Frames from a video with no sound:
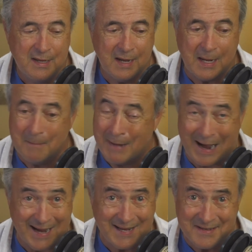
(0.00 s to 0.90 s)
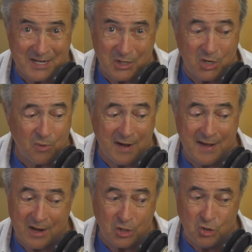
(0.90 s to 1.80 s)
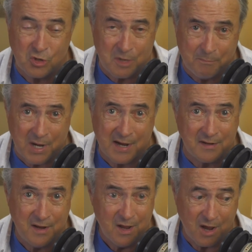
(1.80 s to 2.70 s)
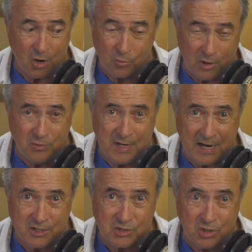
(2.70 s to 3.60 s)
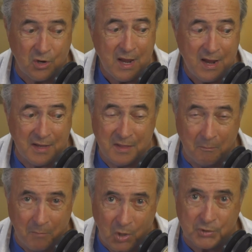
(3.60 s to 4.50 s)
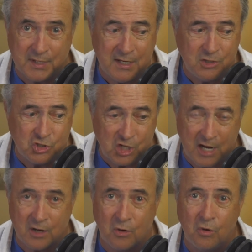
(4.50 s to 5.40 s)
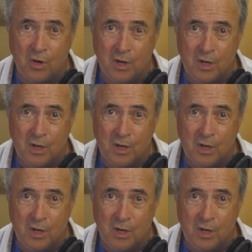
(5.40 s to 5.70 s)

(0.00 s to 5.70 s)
I can tell you right now, you combine a Rodecaster and the multi-channel